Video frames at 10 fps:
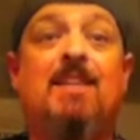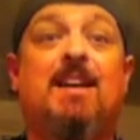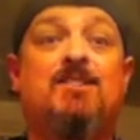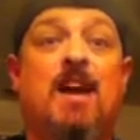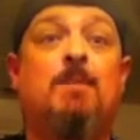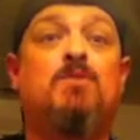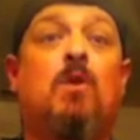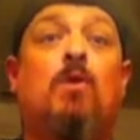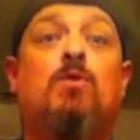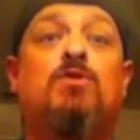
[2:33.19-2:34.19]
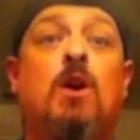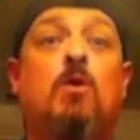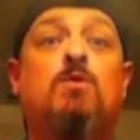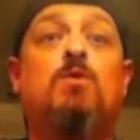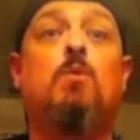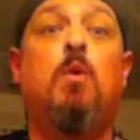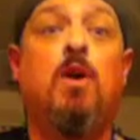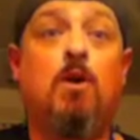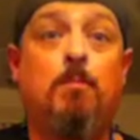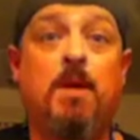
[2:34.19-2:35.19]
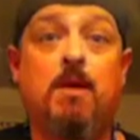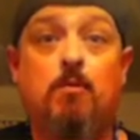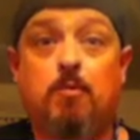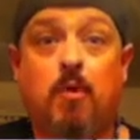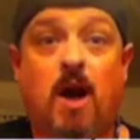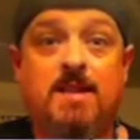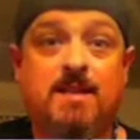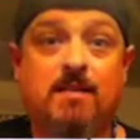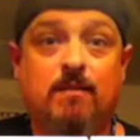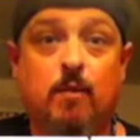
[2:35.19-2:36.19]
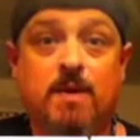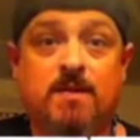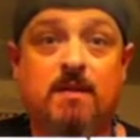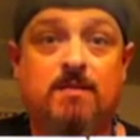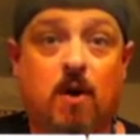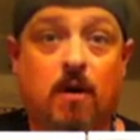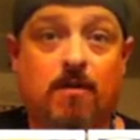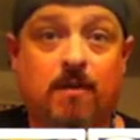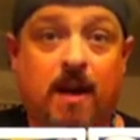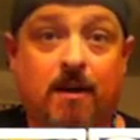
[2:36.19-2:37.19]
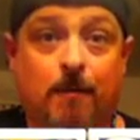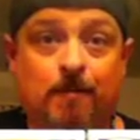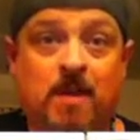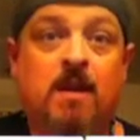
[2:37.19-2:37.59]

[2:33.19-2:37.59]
that James Earl Jones will be reprising the voice of Darth Vader.